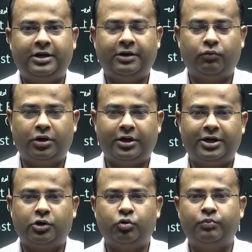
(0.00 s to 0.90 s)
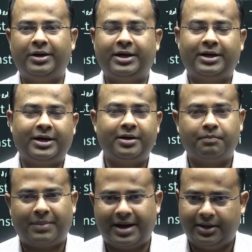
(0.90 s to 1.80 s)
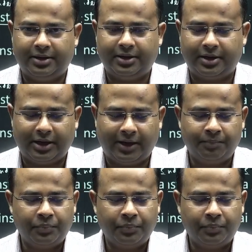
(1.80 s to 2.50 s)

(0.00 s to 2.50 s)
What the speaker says: He wanted to begin an empire in India.